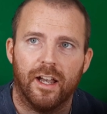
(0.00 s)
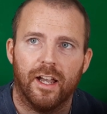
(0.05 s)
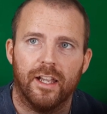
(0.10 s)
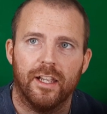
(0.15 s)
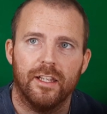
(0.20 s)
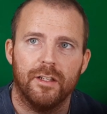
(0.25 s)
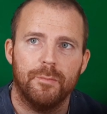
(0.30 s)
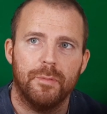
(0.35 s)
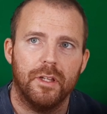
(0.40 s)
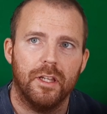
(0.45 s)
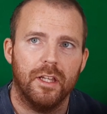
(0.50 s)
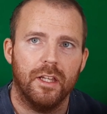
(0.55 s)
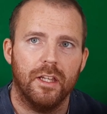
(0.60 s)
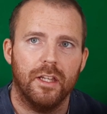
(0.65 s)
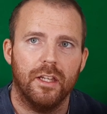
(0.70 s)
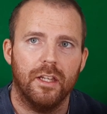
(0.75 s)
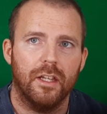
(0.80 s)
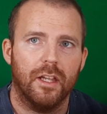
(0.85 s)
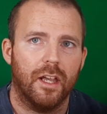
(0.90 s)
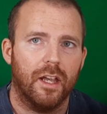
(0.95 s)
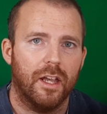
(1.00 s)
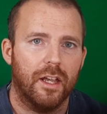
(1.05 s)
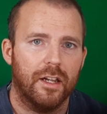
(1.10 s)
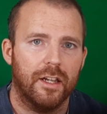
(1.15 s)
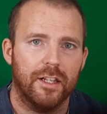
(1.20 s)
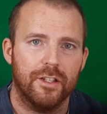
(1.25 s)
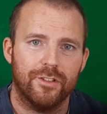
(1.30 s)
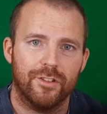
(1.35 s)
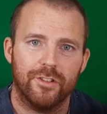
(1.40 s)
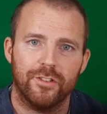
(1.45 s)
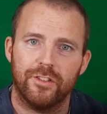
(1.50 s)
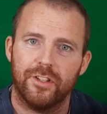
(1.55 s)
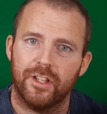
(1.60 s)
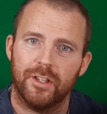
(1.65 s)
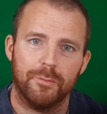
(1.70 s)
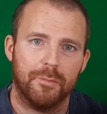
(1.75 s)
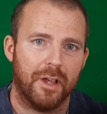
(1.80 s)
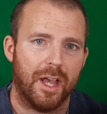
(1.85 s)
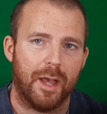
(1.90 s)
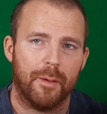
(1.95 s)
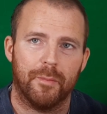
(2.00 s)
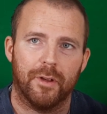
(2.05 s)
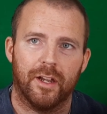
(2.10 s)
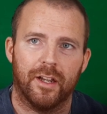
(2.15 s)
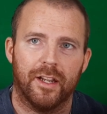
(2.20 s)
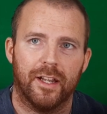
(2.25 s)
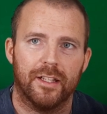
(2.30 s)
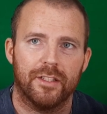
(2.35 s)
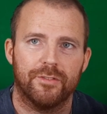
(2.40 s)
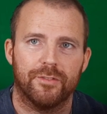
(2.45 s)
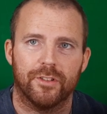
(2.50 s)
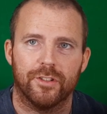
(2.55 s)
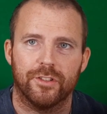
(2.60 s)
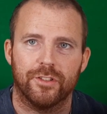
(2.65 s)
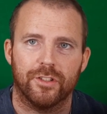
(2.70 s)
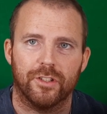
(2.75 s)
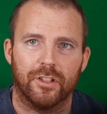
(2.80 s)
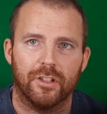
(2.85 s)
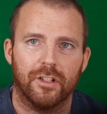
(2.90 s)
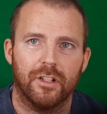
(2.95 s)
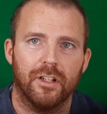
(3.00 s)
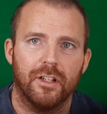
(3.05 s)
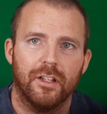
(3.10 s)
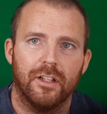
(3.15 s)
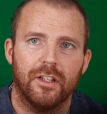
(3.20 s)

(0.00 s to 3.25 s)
he'd be an interesting Batman, that's for sure.